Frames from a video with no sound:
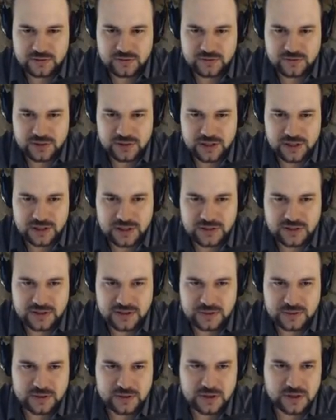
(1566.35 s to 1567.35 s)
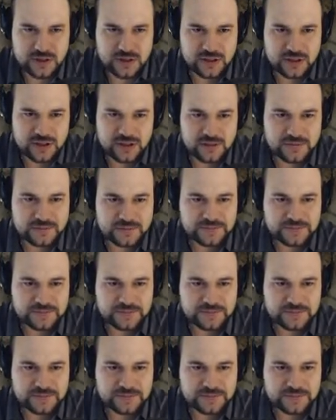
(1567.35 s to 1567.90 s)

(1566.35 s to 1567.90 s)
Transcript: Really seems like it.